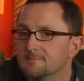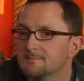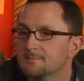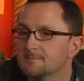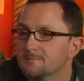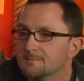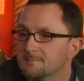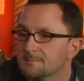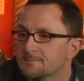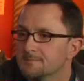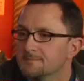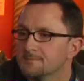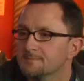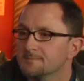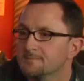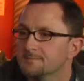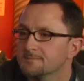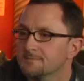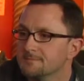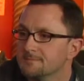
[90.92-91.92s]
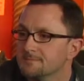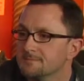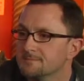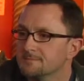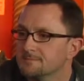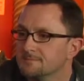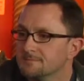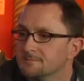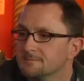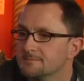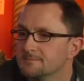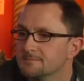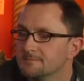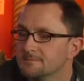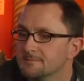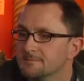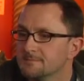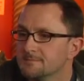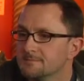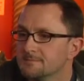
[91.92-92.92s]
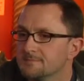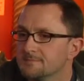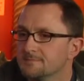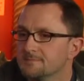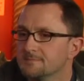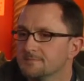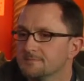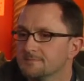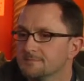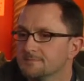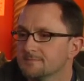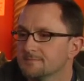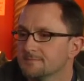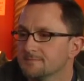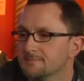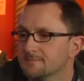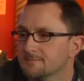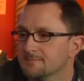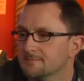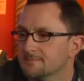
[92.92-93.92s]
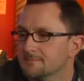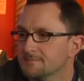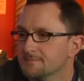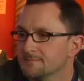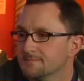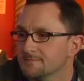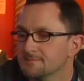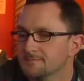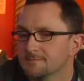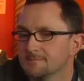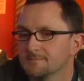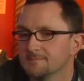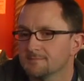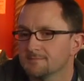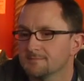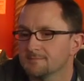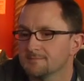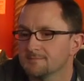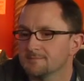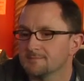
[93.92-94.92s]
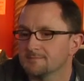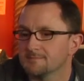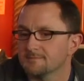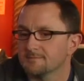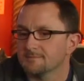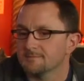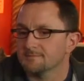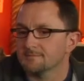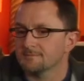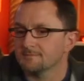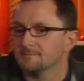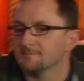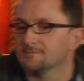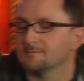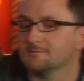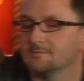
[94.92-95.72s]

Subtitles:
The person shown says nothing.